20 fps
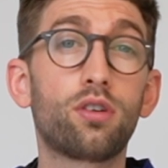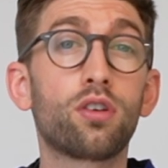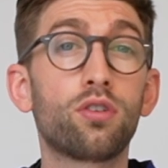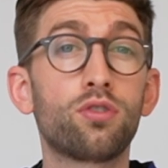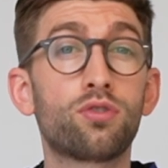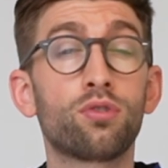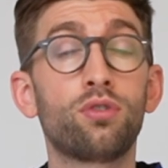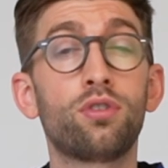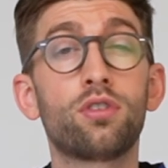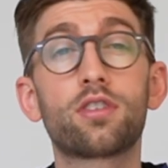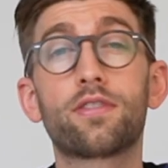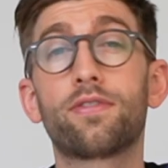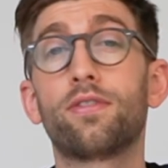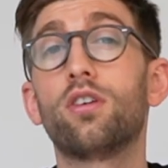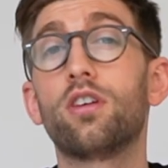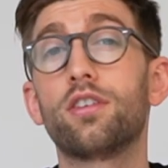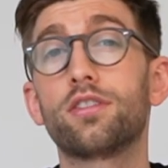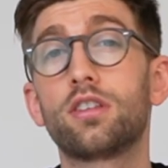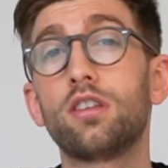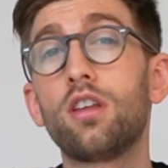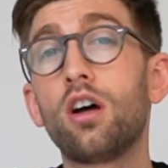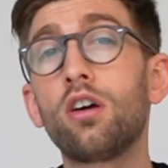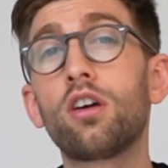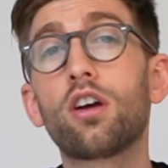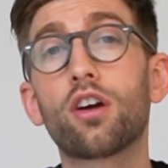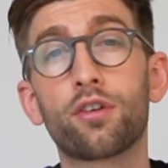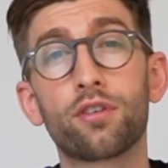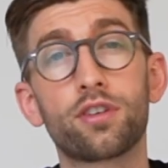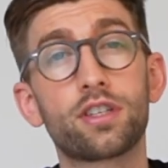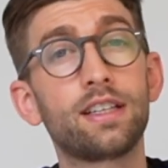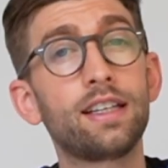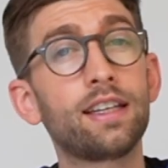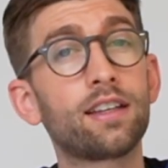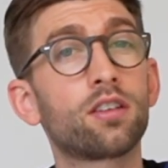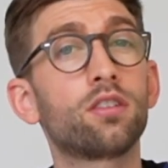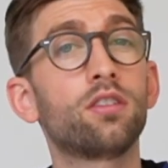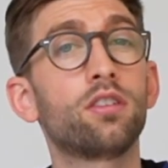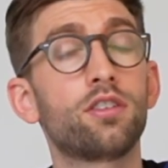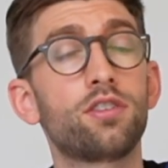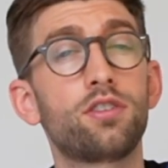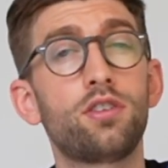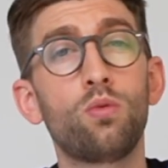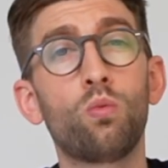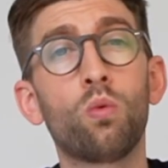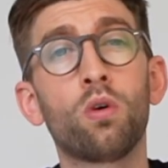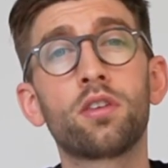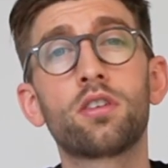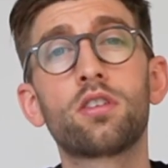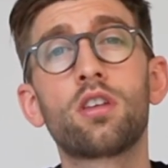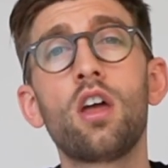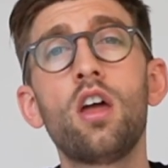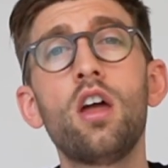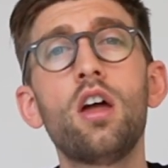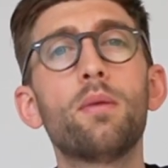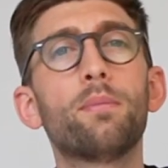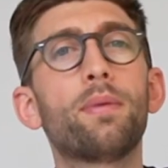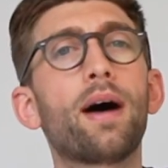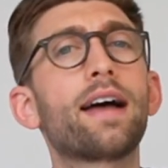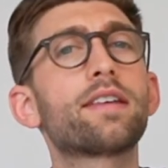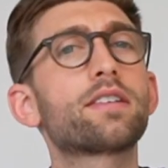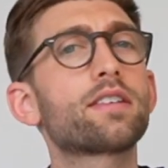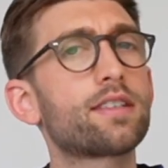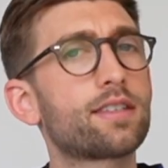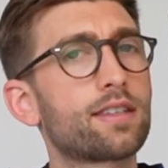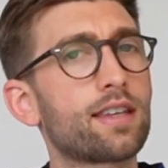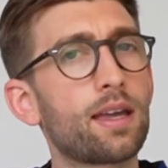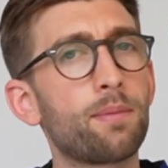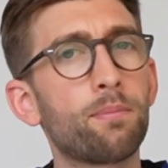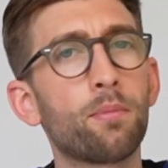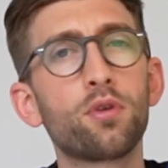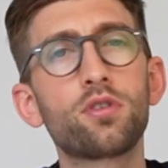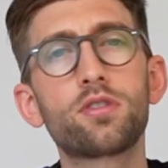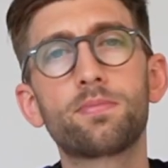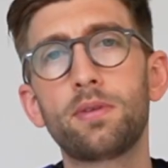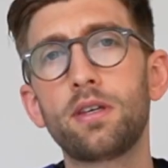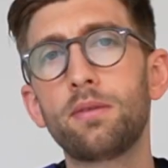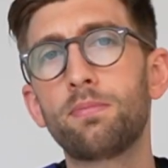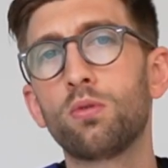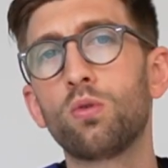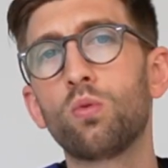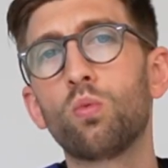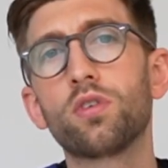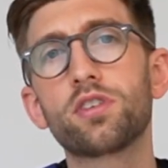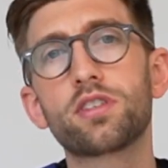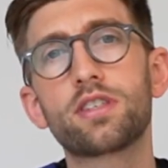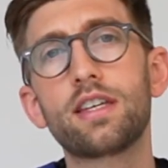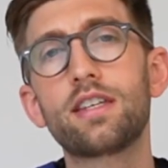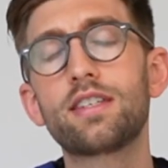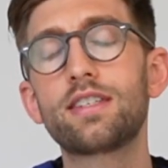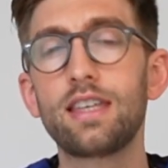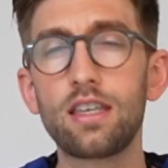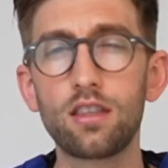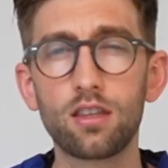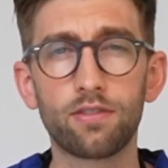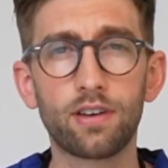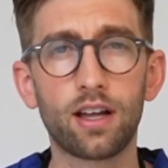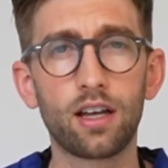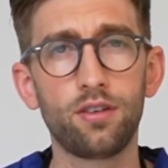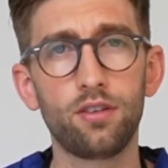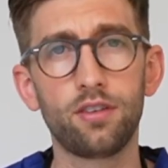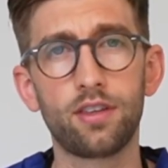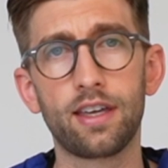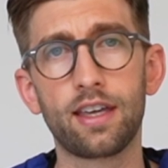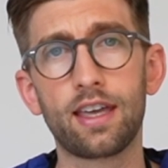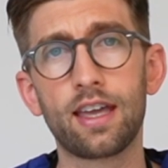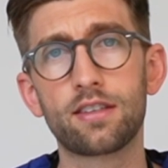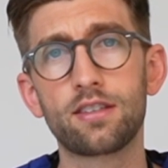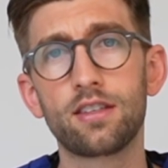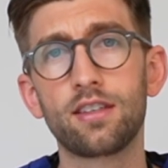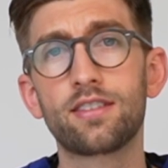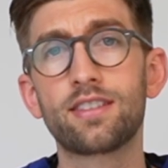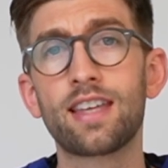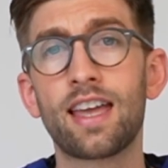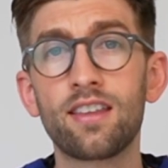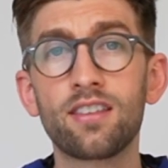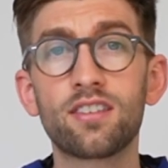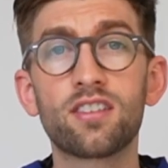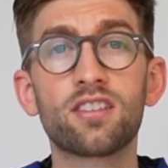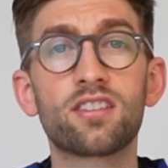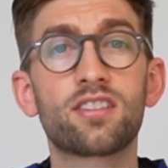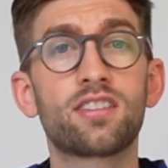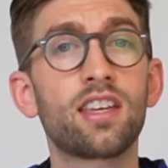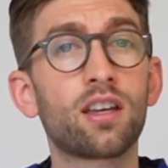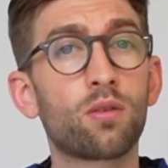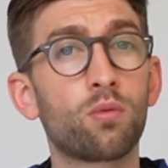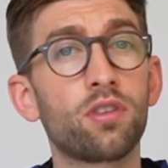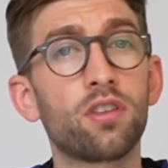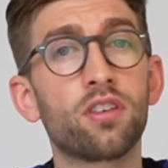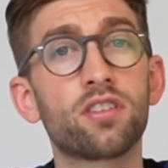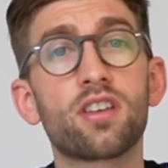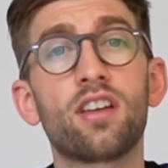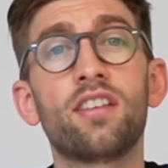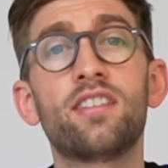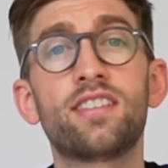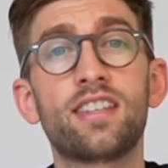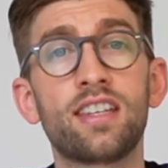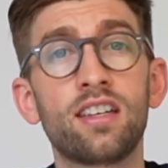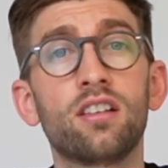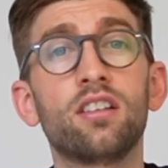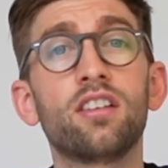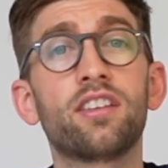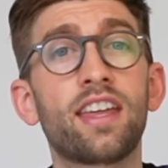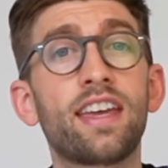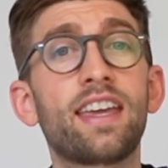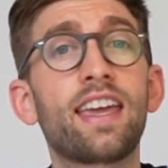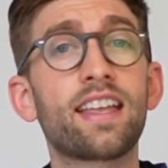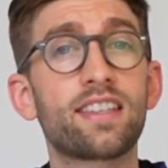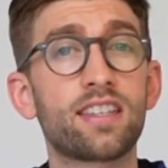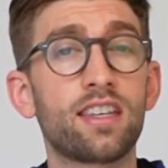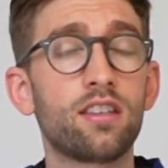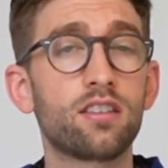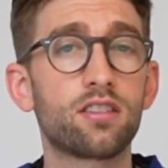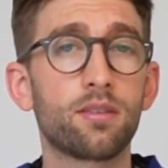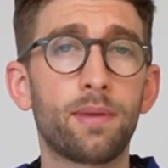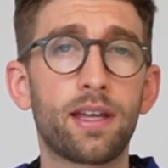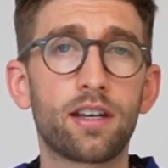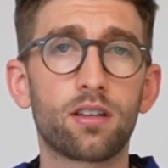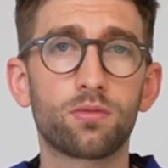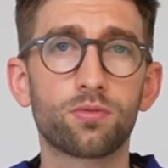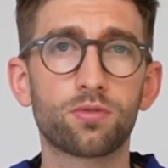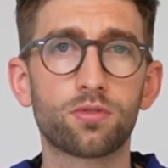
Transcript: can join us for as long or as little as you want. But as I say, most people, once they see the value they're getting, tend to stick with us until they get into medical